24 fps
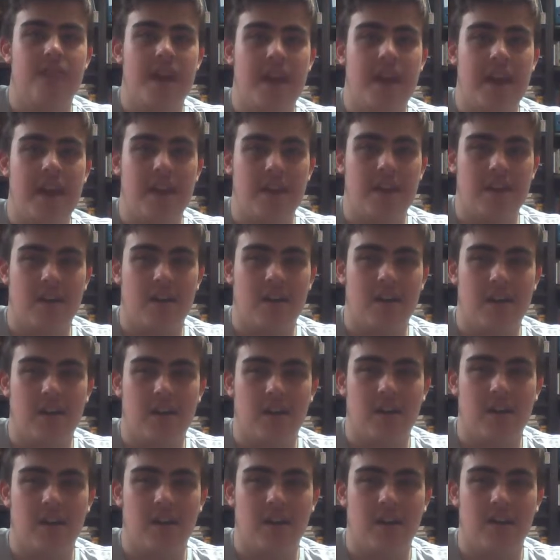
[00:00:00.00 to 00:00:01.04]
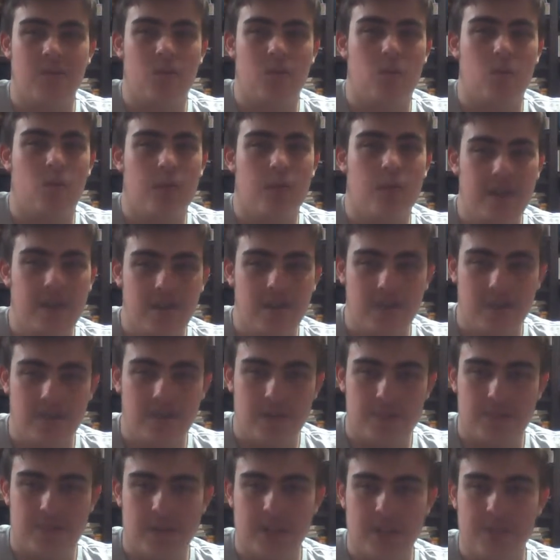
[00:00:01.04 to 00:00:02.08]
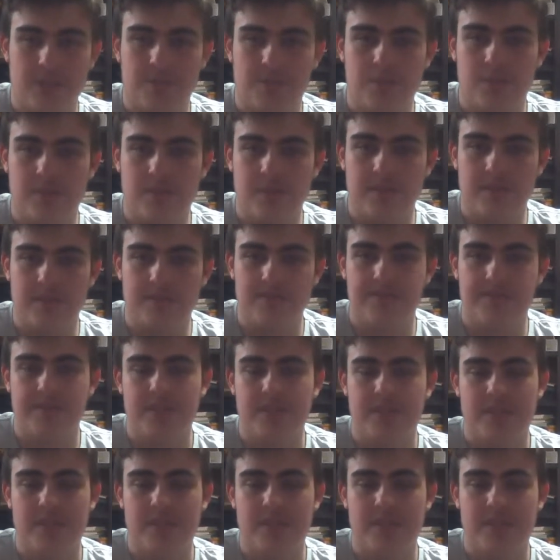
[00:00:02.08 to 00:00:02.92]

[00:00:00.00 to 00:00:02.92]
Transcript: they are way over the price point